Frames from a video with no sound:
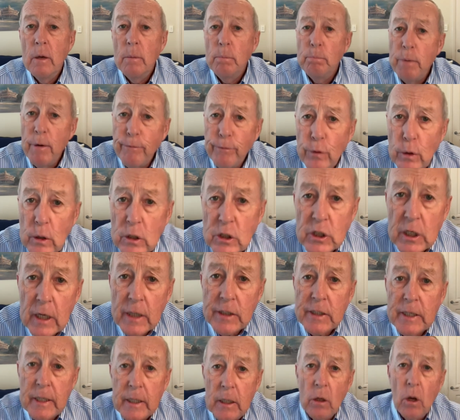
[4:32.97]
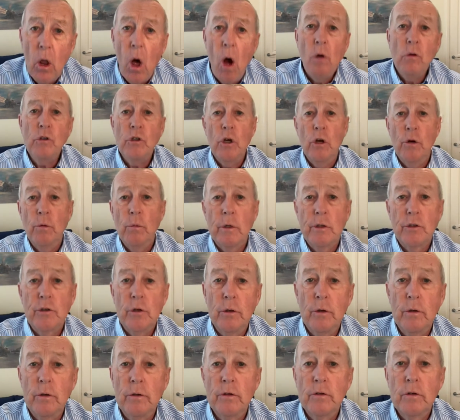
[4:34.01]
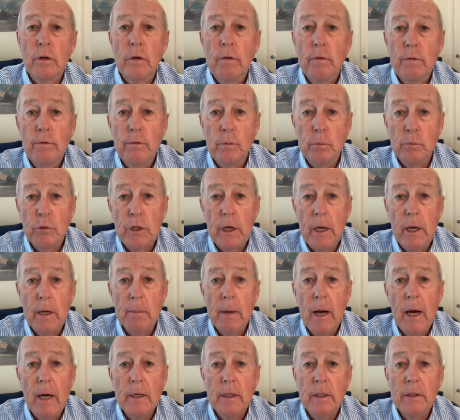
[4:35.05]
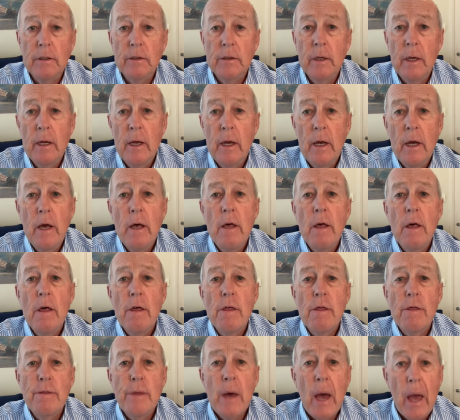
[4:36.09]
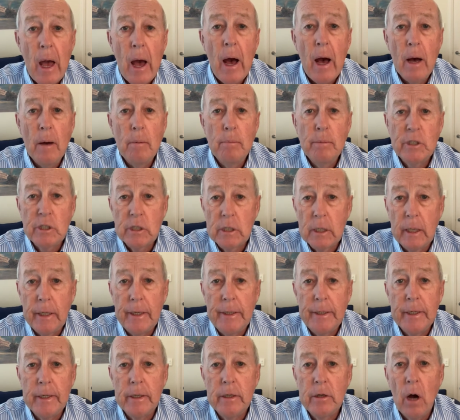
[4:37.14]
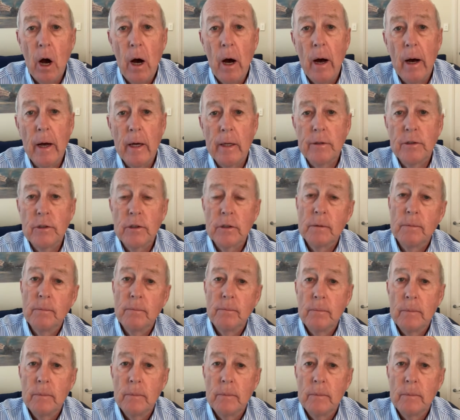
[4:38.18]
But for assessing long-term returns from share markets, they are misleading guides.